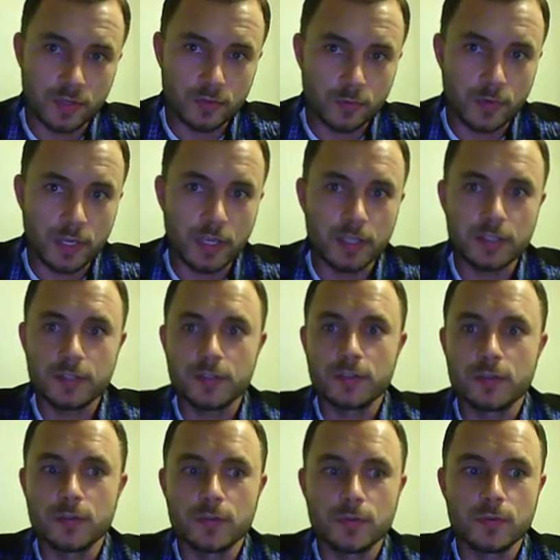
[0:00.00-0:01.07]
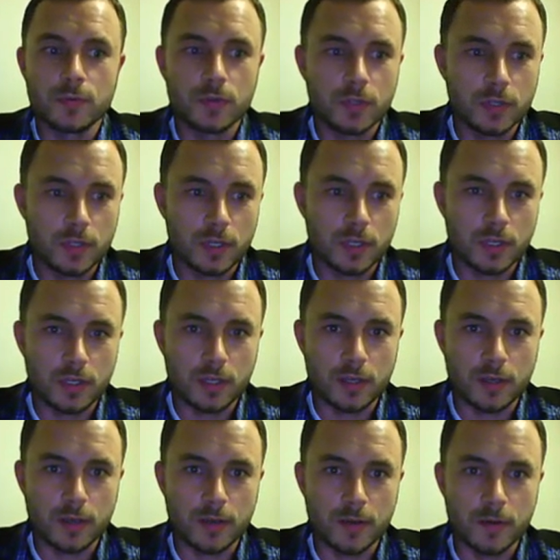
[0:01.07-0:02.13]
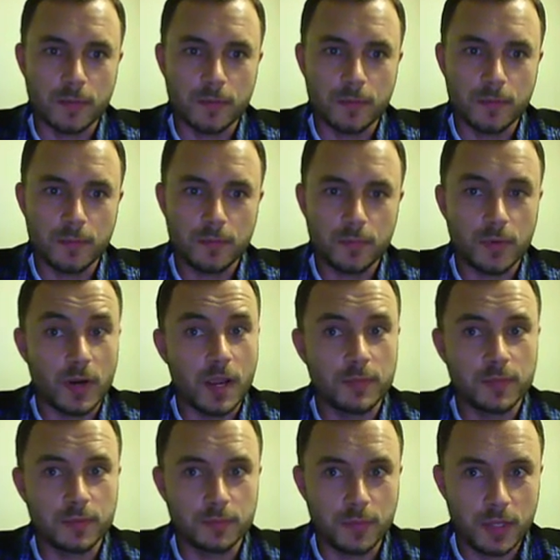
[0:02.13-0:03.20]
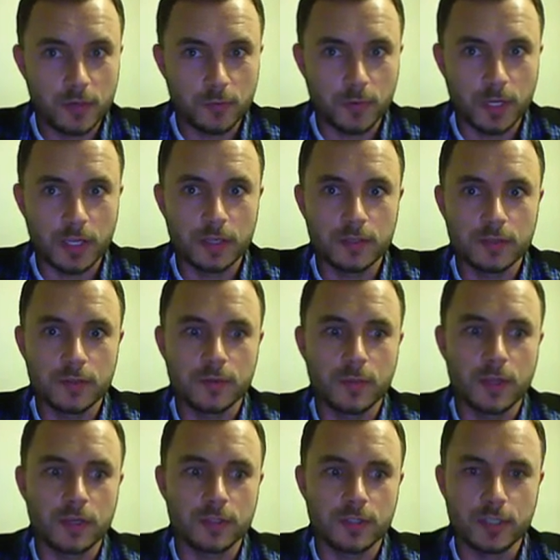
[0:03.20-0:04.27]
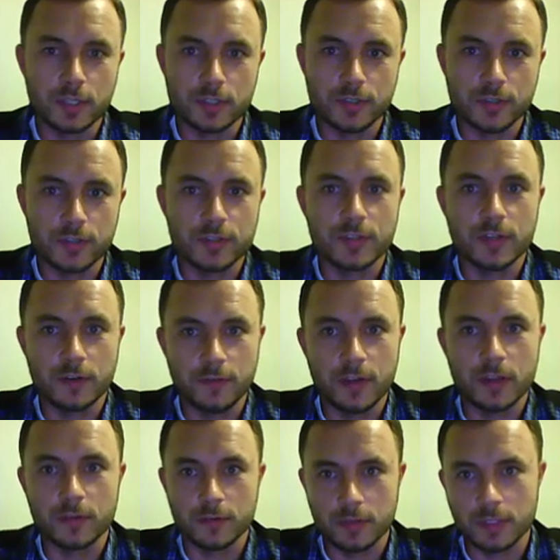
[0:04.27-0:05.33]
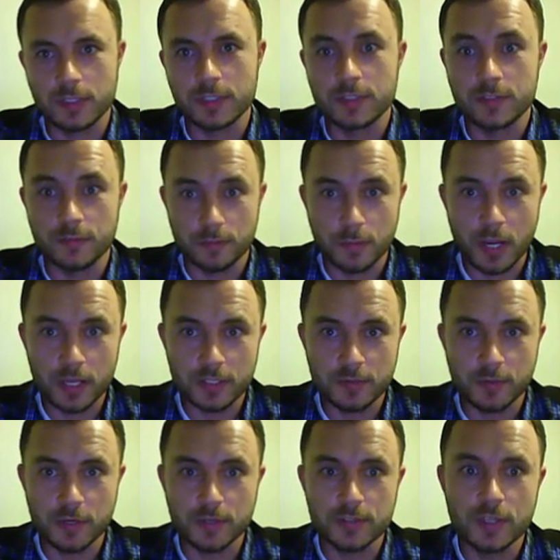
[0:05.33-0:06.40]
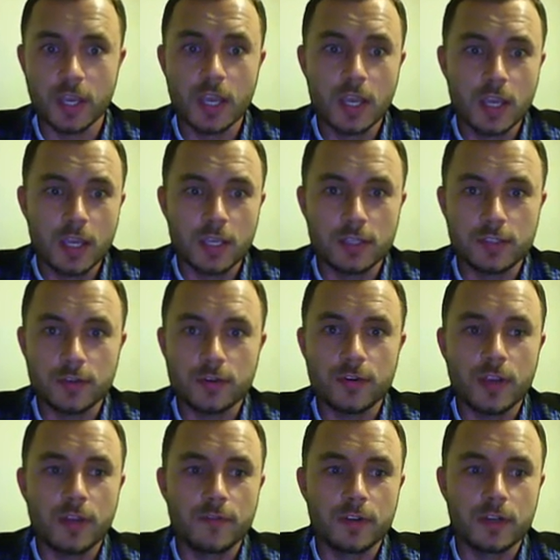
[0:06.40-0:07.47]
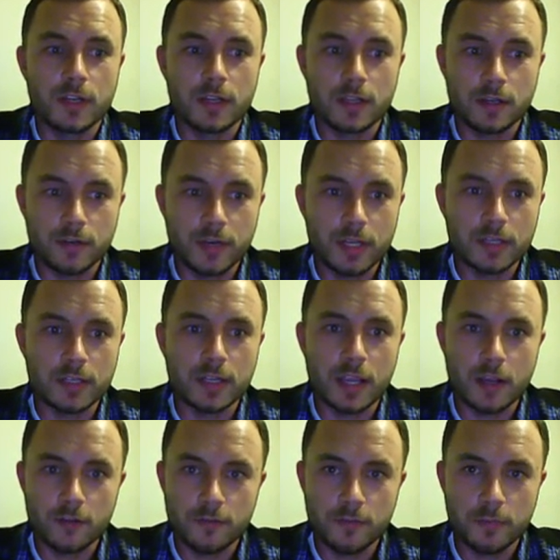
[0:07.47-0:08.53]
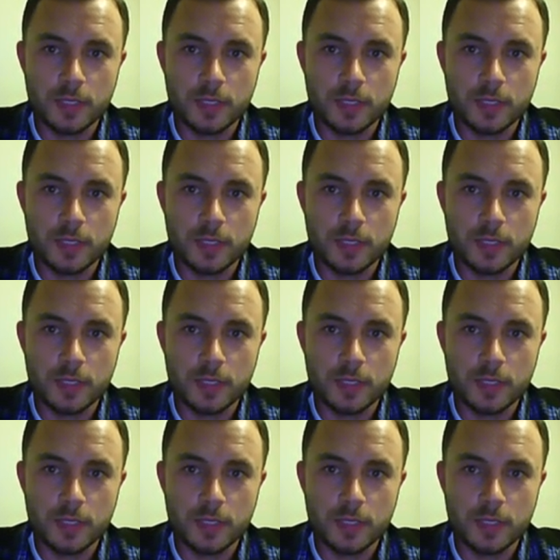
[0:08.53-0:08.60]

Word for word: So another way to, uh, perhaps a better way to manage dictionaries that I found, at least from my experience, is to create, create an